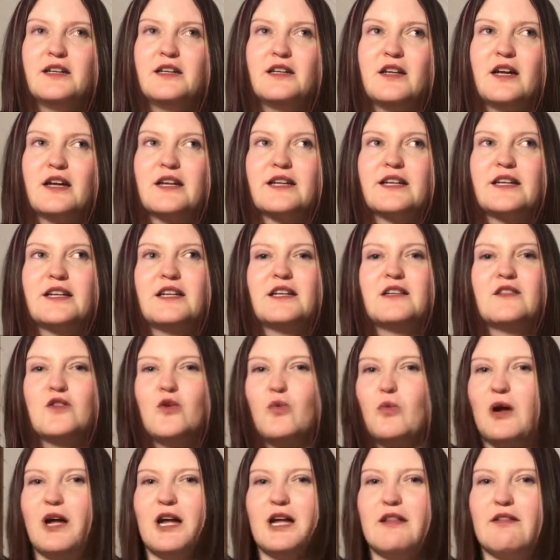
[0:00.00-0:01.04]
Like in the
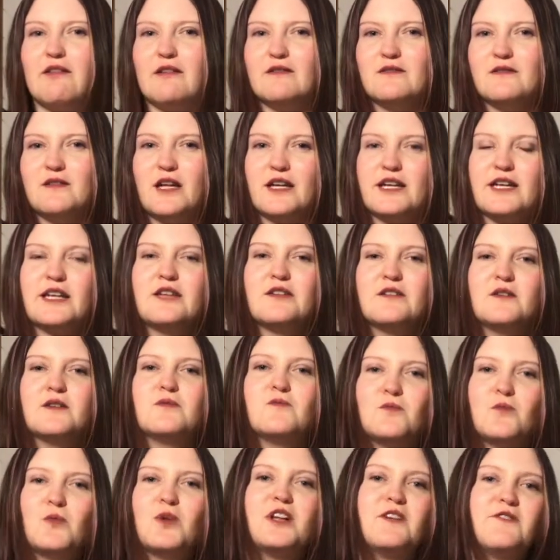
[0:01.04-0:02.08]
way that, like,
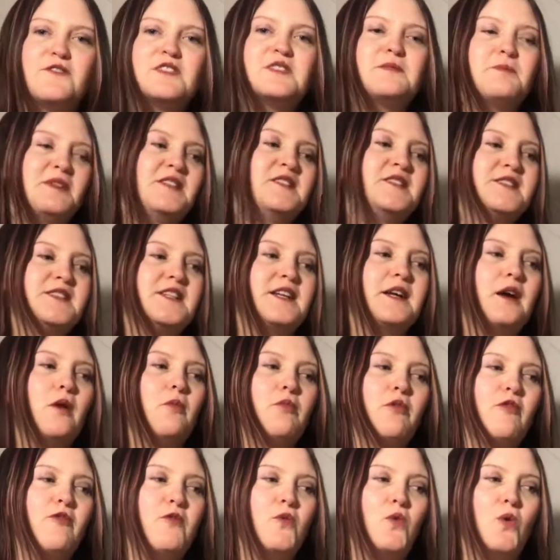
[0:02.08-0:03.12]
if it's been set up
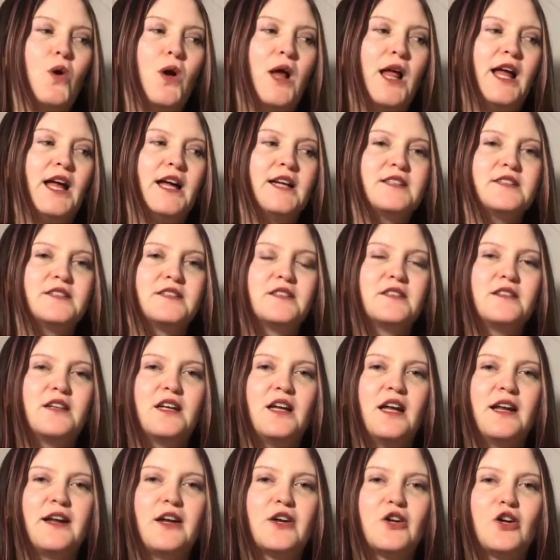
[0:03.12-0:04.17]
beforehand
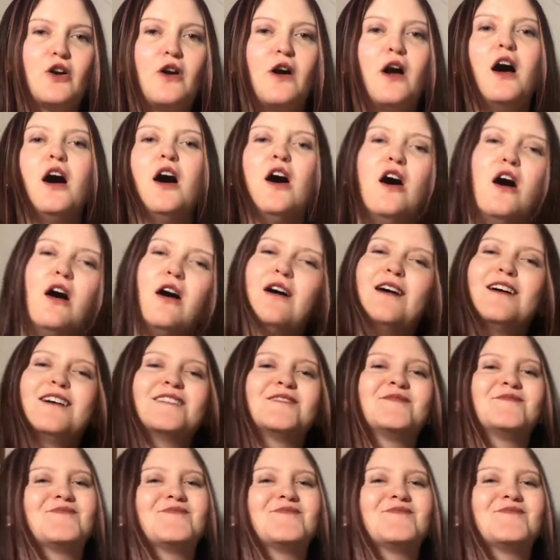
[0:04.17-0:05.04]
and I go, oh,